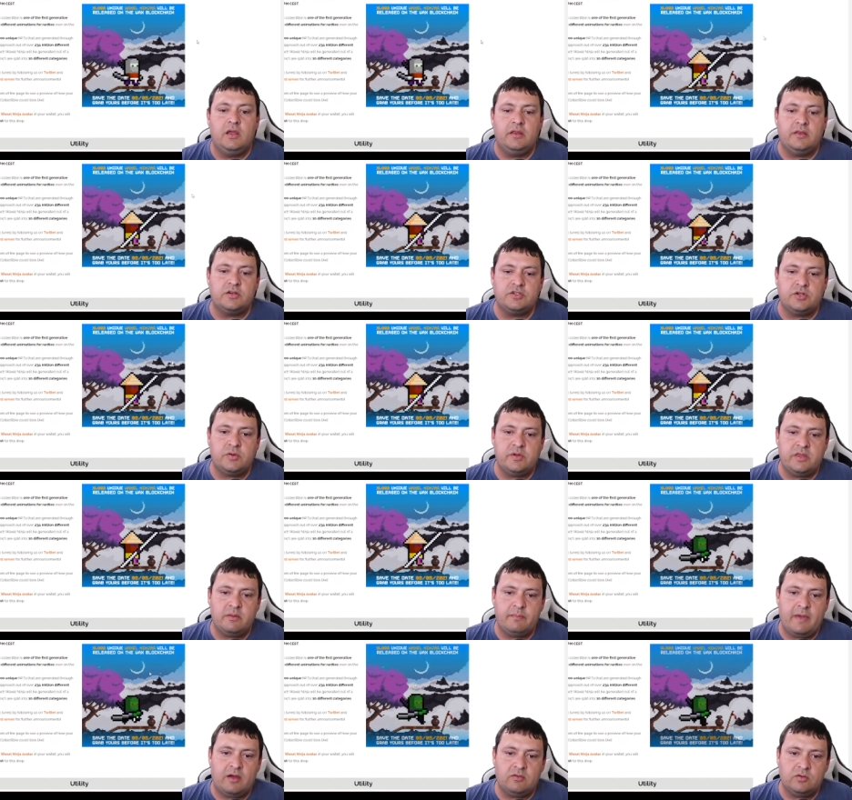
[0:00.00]
They're showing the
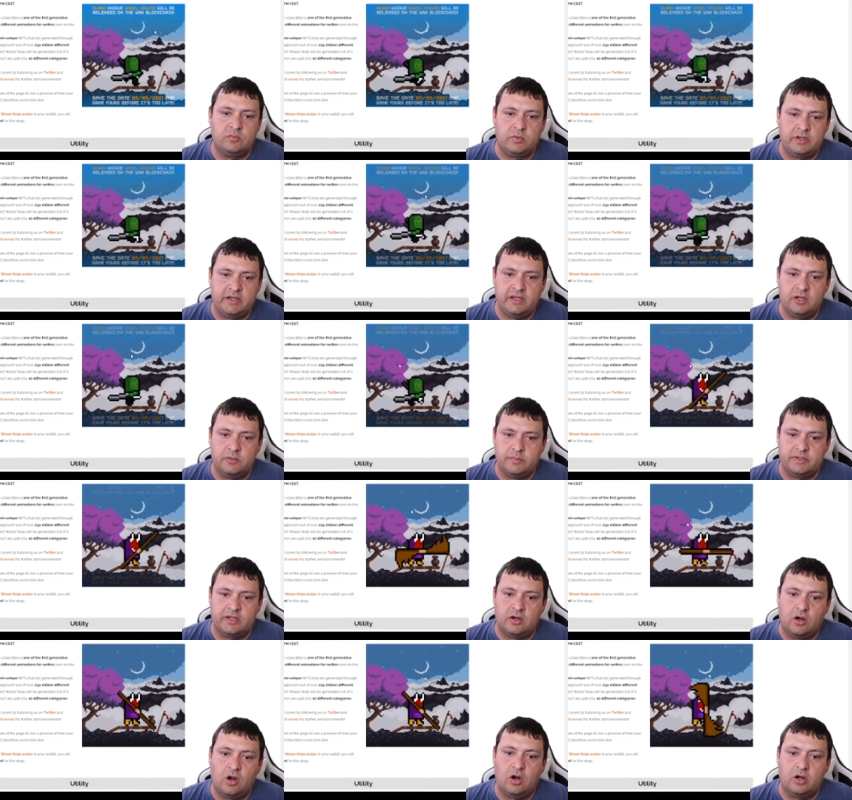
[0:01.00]
mountain one here, but
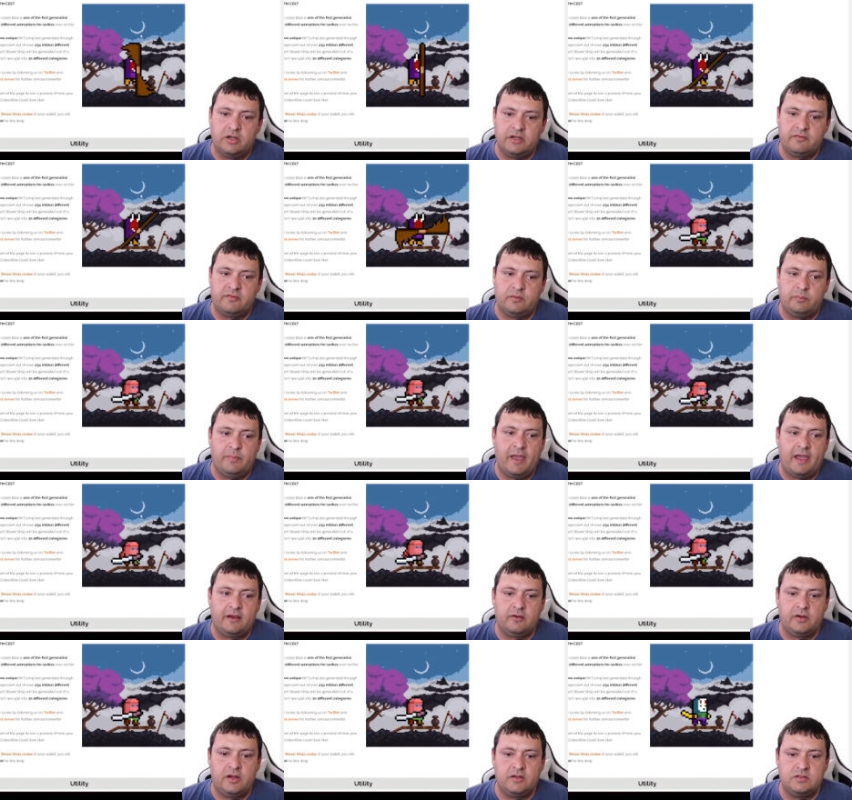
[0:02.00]
there are different
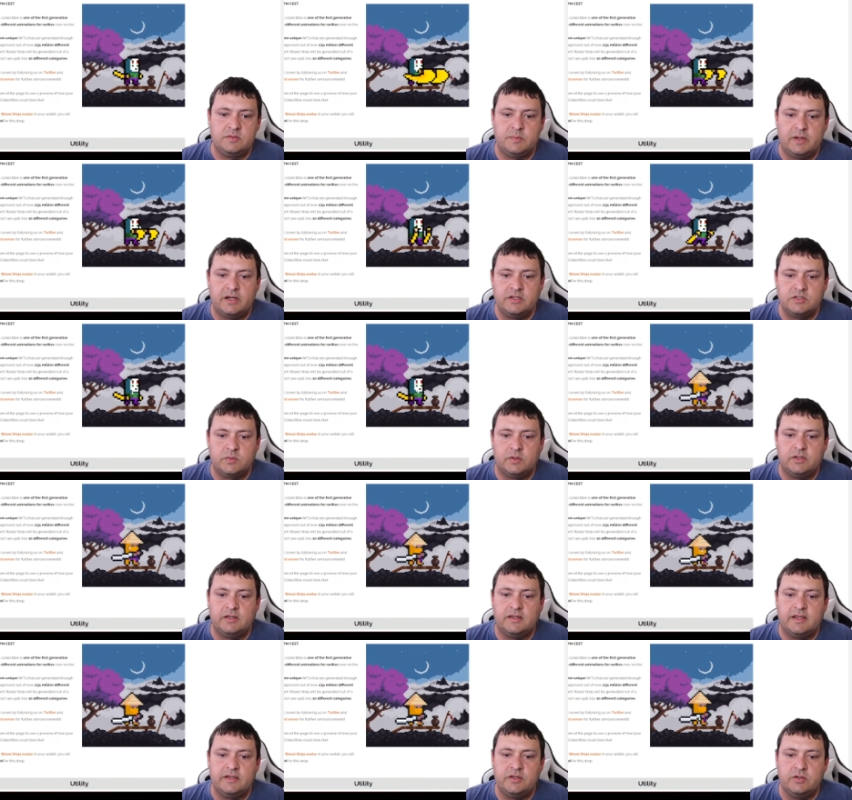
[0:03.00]
backgrounds, but I just wanted to
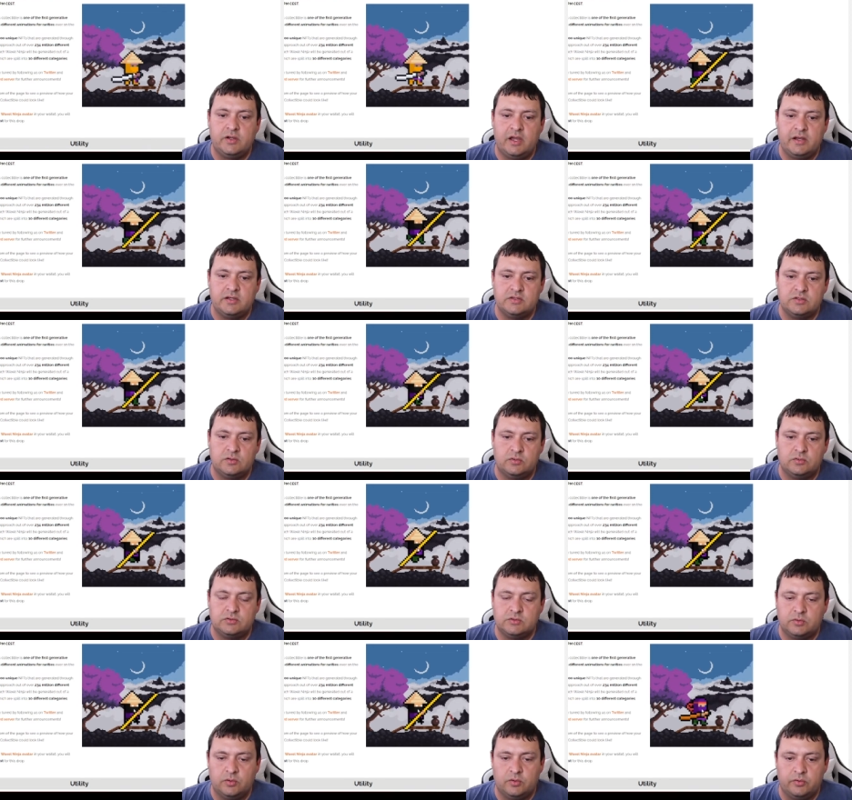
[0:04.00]
let you kind of so
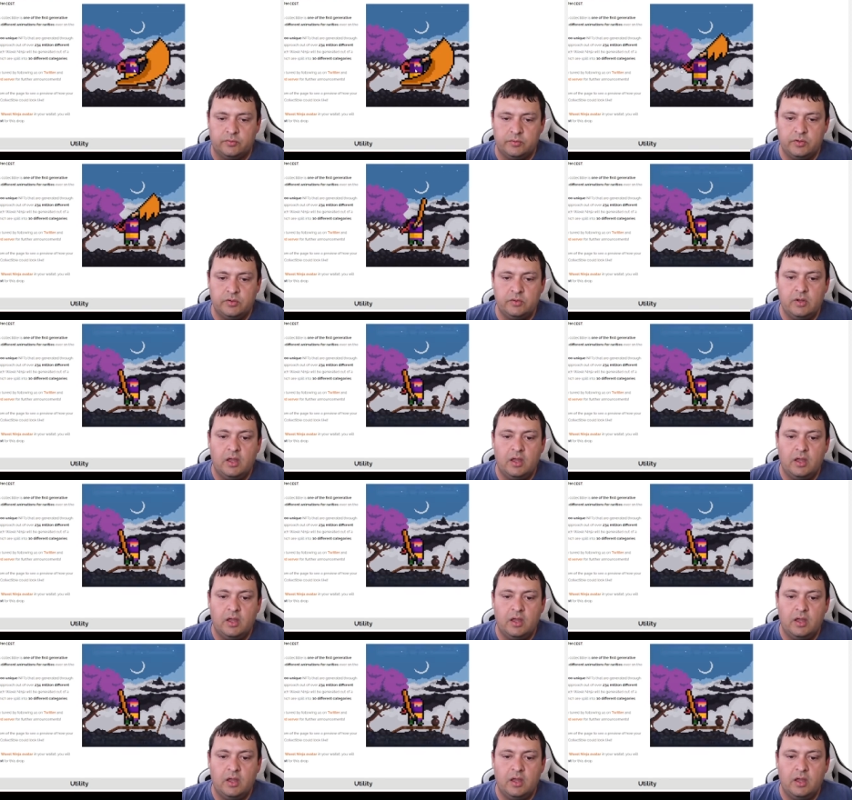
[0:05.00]
scroll through.